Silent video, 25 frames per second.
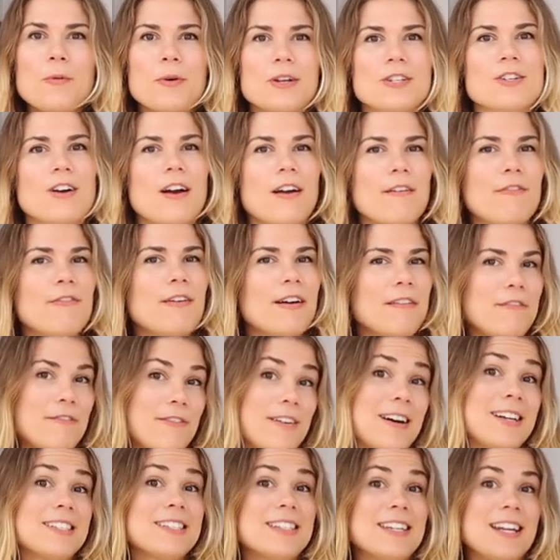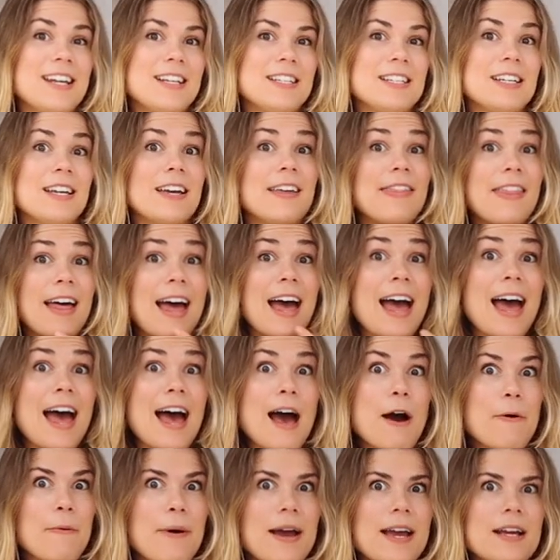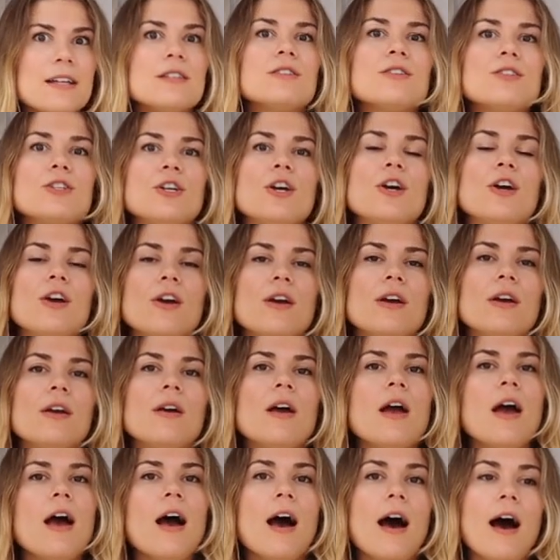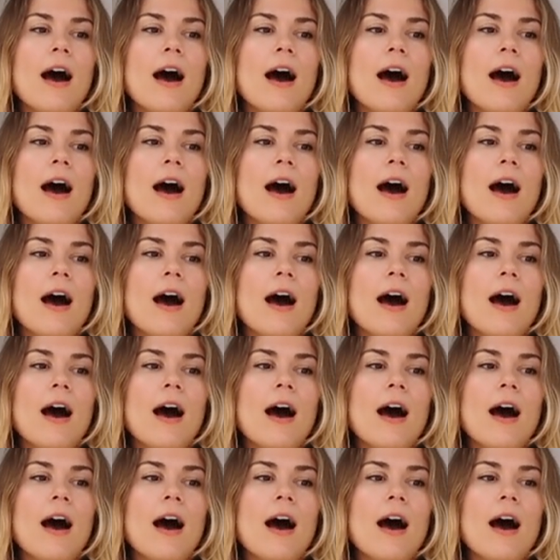which I find fascinating, and their airways too.